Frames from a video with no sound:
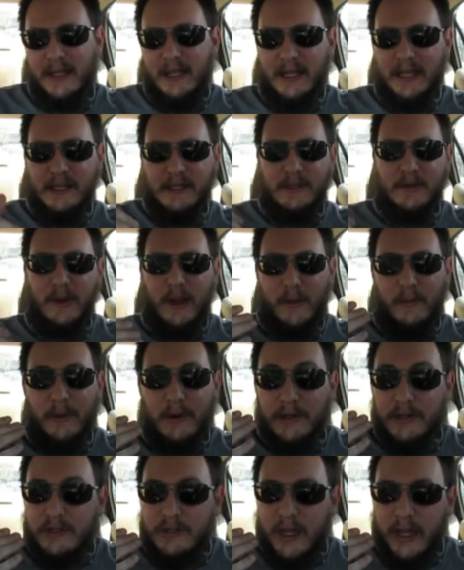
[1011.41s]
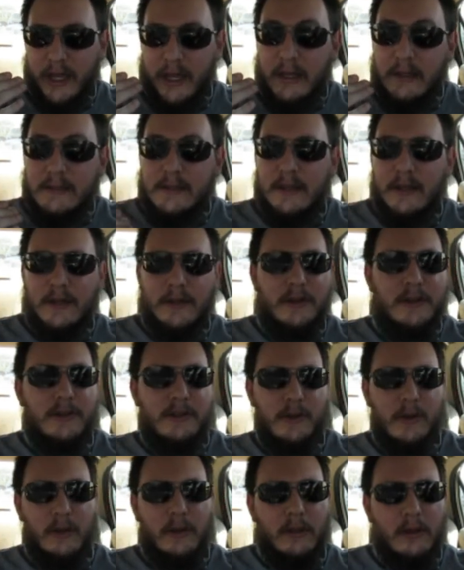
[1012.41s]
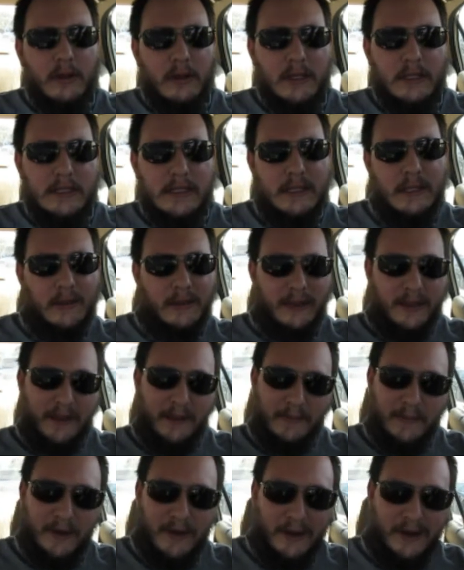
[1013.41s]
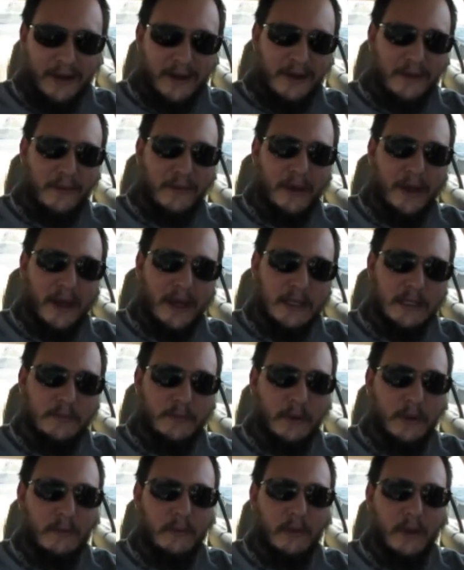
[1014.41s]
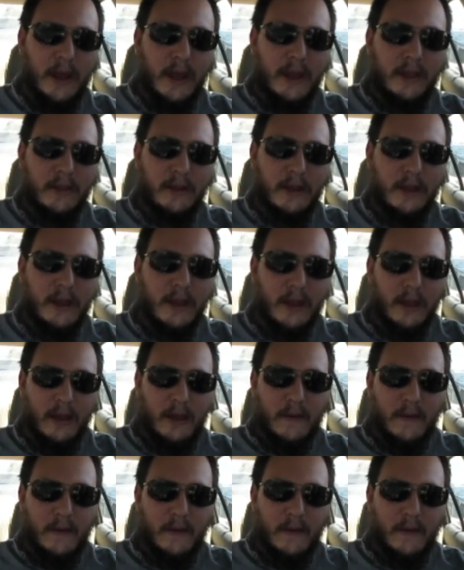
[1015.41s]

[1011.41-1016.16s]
And so I wear shades so it looks like I'm talking to you guys, but in reality,